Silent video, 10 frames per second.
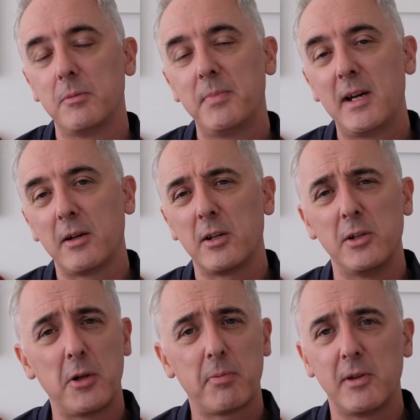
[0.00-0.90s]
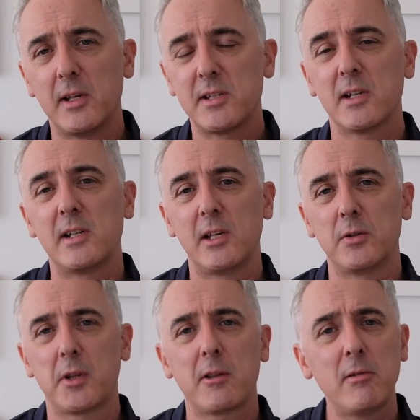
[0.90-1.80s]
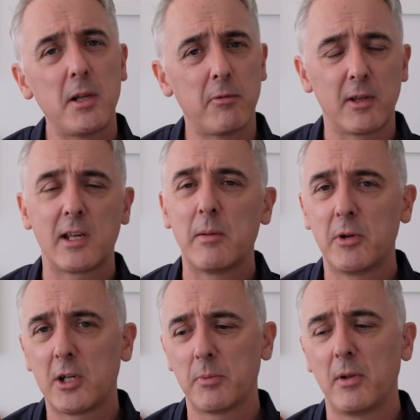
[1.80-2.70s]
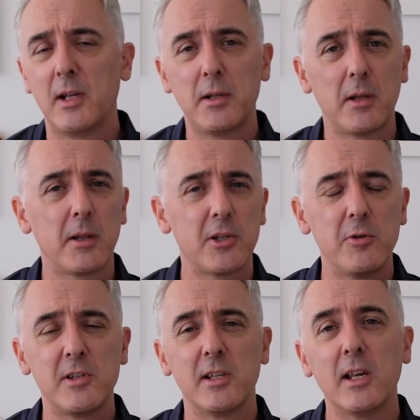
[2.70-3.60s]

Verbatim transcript: bag and you spend the entire day on the streets with a camera, a couple of lenses, shooting.